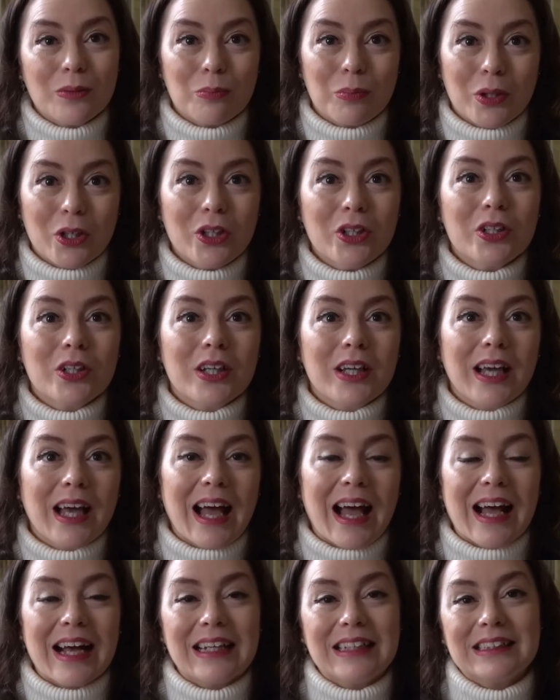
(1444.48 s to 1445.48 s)
the book,
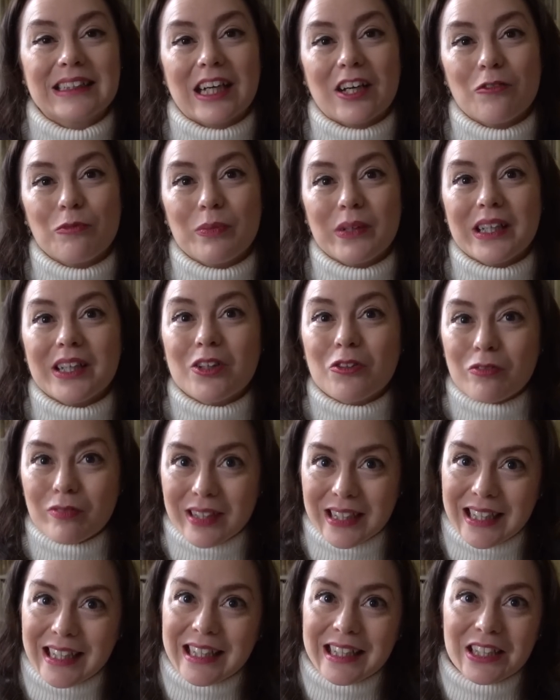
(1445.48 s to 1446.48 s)
and I've been
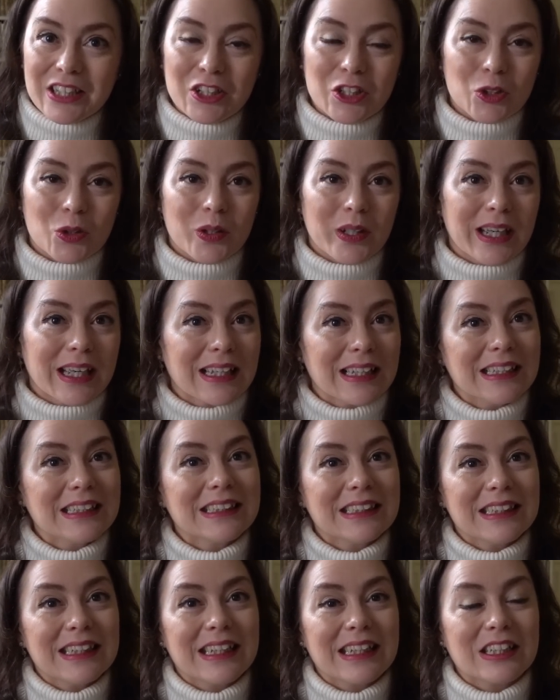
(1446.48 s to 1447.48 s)
really enjoying
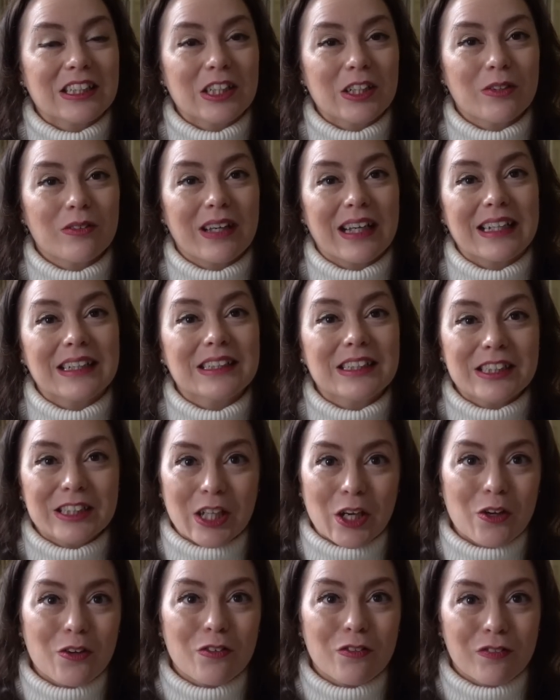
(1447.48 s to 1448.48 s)
listening to it
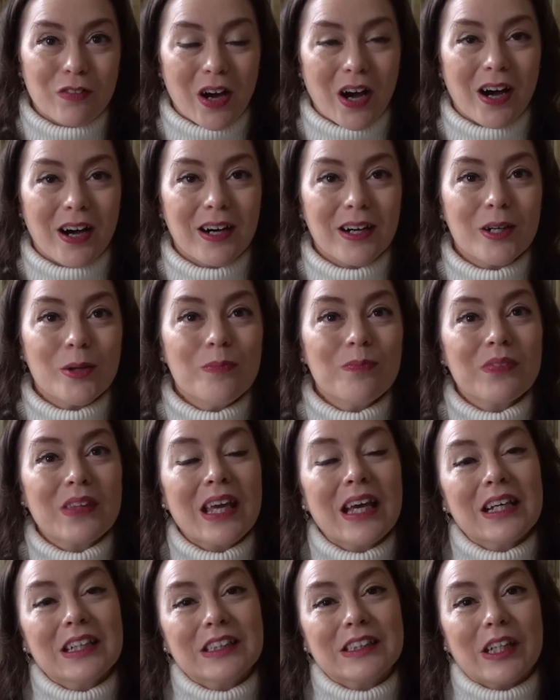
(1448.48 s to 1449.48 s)
so far.
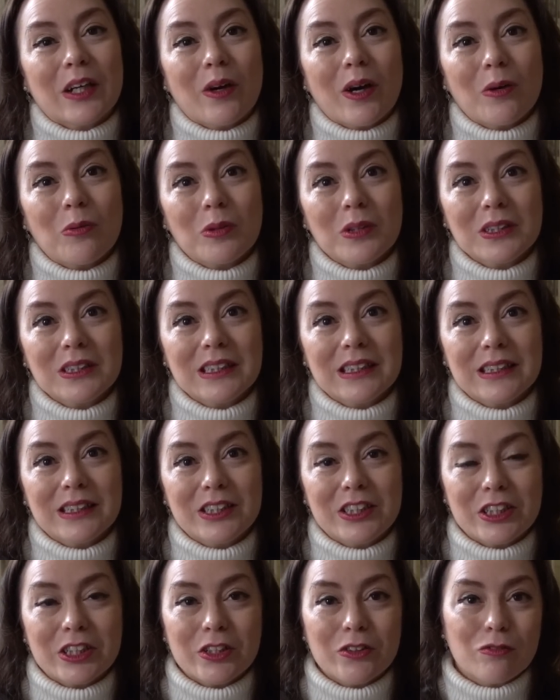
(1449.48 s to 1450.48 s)
So I wanted
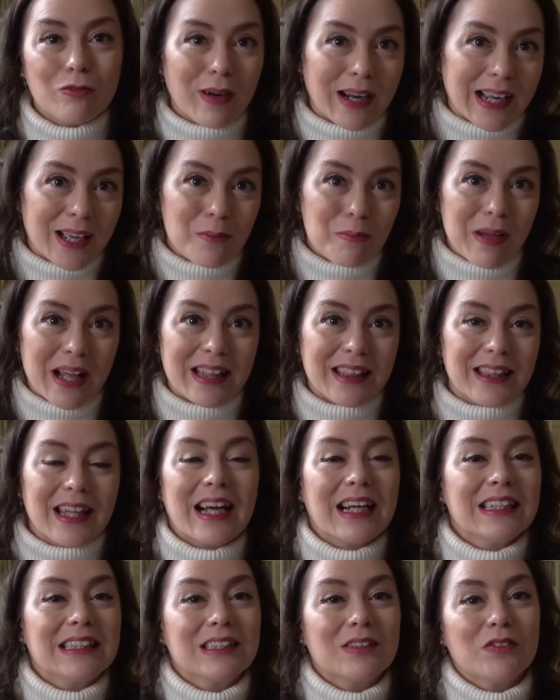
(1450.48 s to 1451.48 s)
to recommend
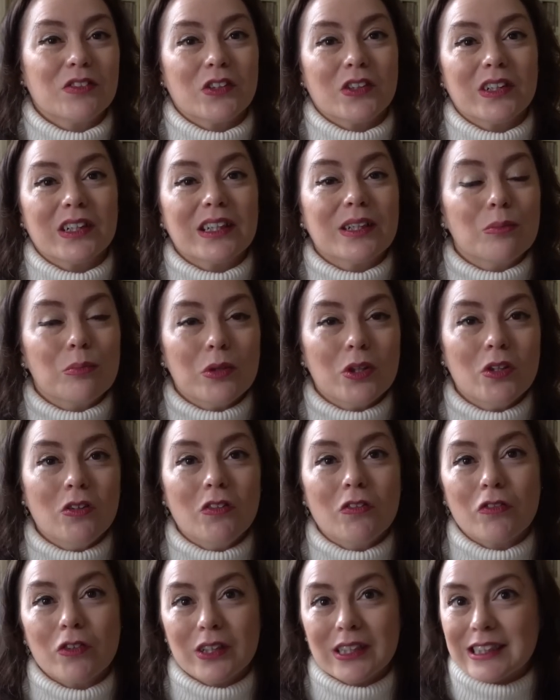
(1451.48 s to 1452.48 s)
that if you're in the
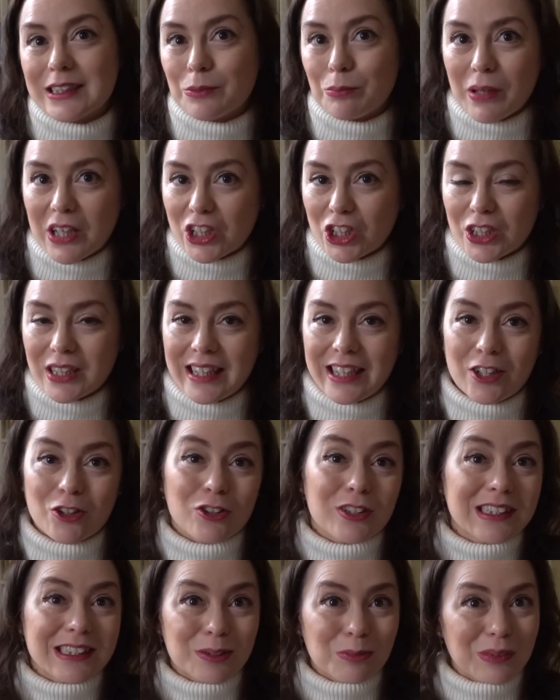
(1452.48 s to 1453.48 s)
mood for an especially
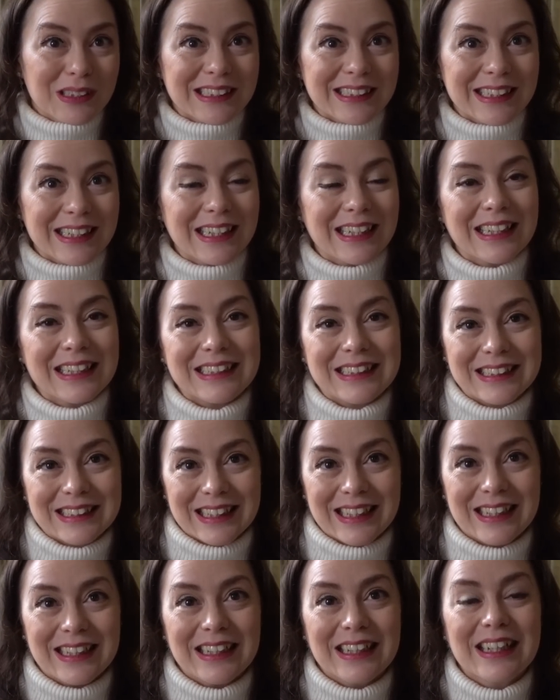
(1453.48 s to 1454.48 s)
Christmassy
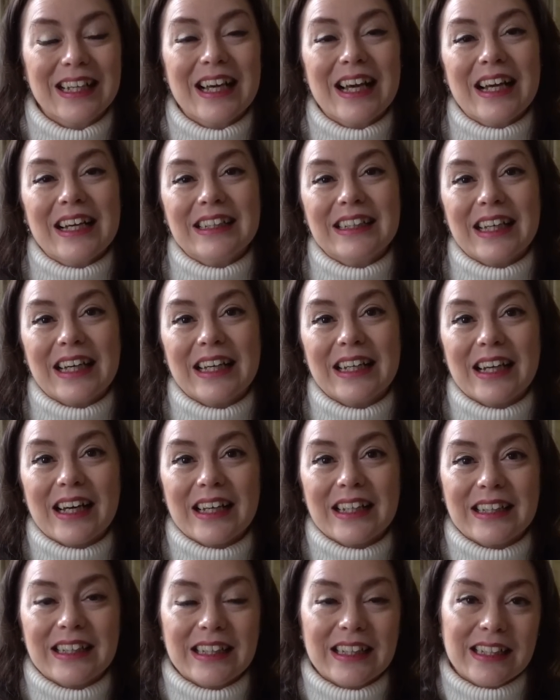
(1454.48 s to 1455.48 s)
listen, then
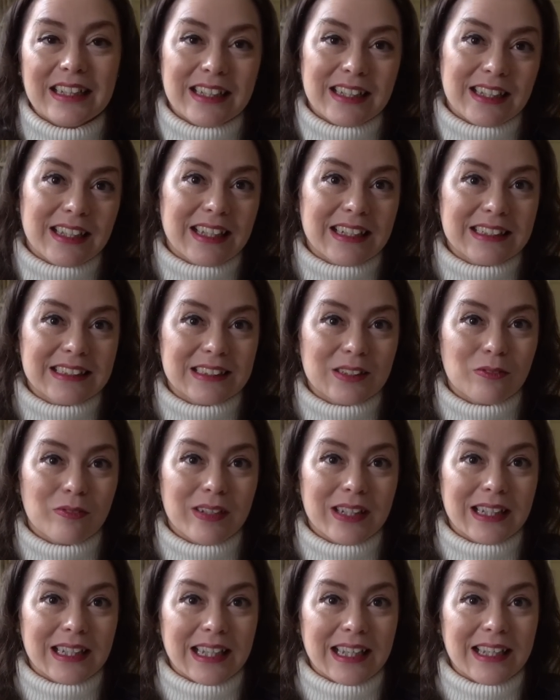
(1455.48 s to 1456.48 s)
I think it's a
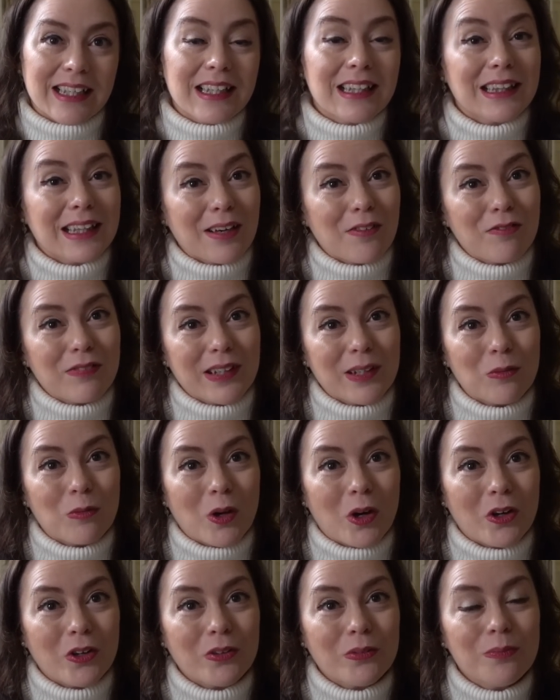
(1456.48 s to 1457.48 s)
really lovely
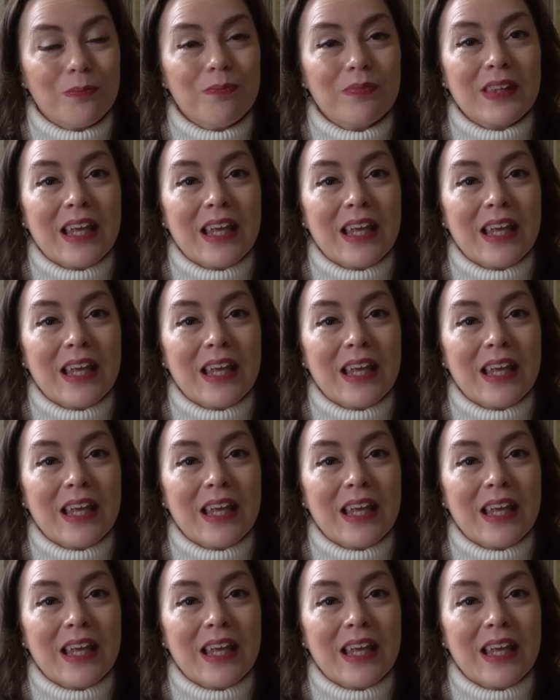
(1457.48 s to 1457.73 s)
one.